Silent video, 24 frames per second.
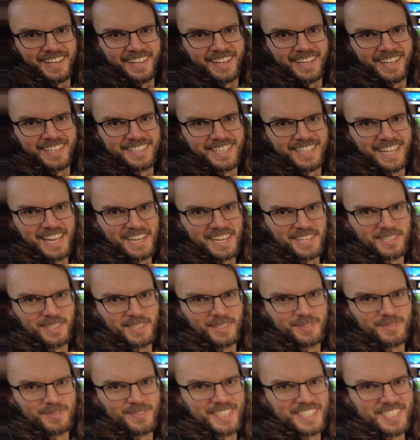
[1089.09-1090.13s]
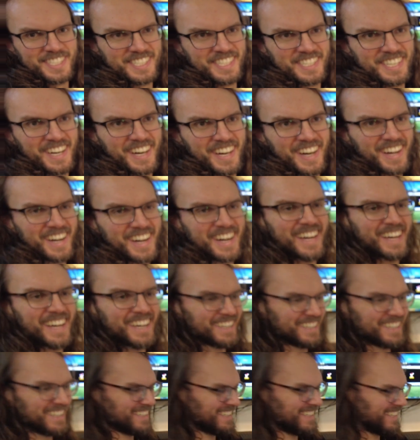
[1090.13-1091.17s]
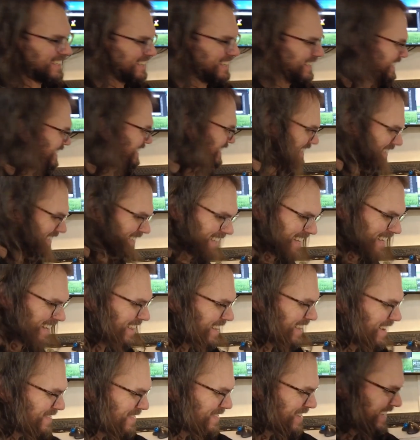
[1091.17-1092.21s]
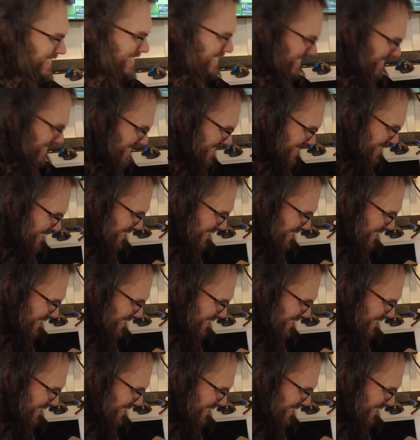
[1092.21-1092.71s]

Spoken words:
It's like an old VCR. I love it.